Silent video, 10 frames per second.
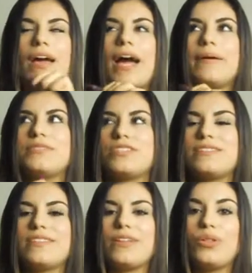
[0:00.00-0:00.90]
I'm
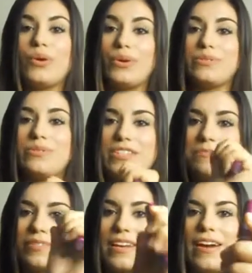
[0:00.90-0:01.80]
just loyal to this
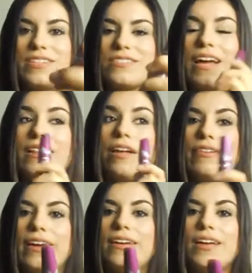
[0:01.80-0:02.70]
mascara. I love
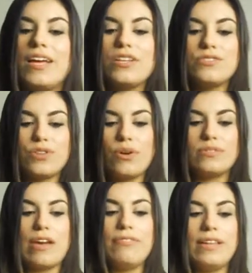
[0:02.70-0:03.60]
it. So
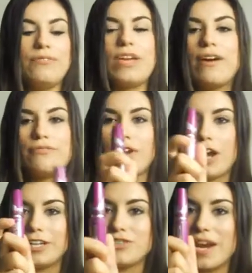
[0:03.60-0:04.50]
definitely, if you have
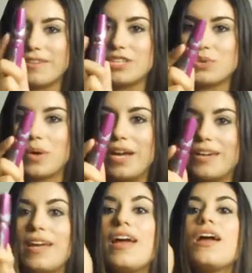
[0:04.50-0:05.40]
not tried this
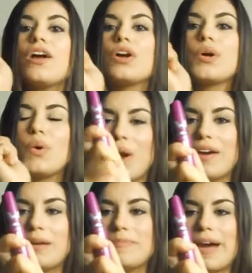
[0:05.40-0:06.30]
one, go
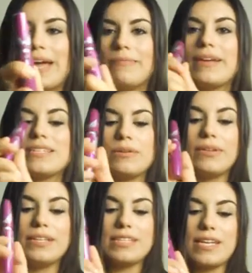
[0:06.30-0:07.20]
out and buy it, because it
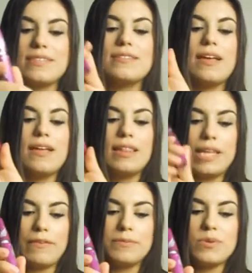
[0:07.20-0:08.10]
really does
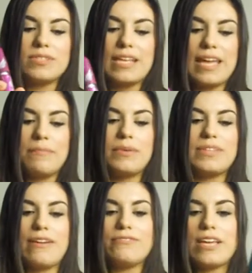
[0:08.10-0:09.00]
live up to its name. But
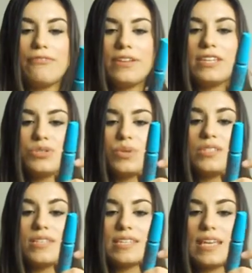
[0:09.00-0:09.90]
definitely this one
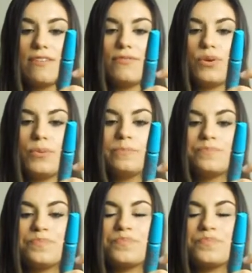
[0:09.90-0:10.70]
does give you